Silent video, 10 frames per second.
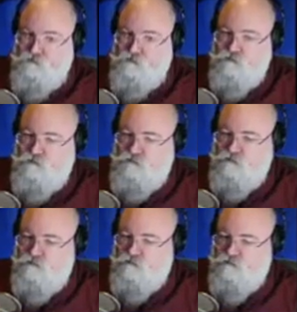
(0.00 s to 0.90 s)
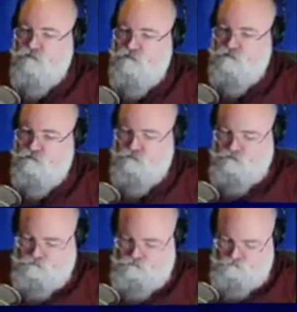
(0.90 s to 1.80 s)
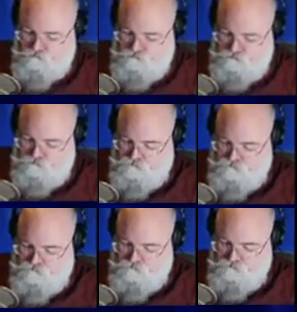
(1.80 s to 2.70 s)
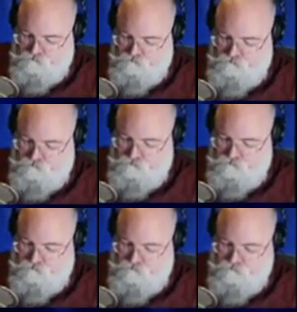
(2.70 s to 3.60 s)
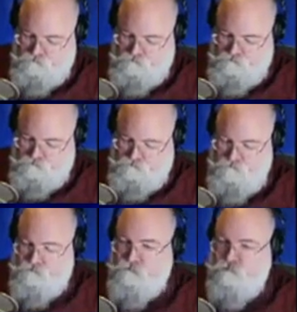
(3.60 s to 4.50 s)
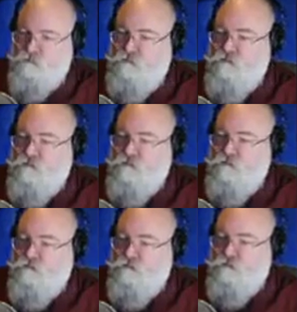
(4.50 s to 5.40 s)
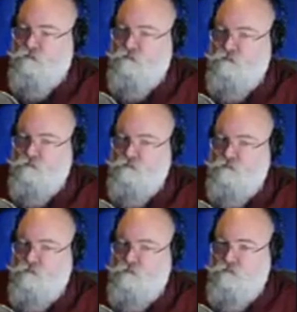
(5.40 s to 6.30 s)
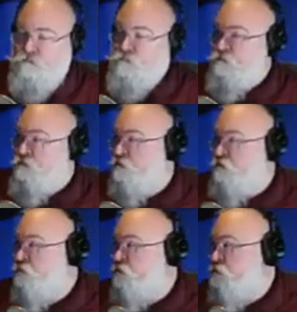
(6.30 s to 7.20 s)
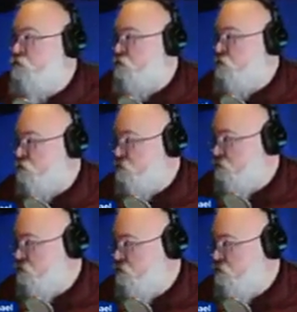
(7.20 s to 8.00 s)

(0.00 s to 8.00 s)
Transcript: (not speaking)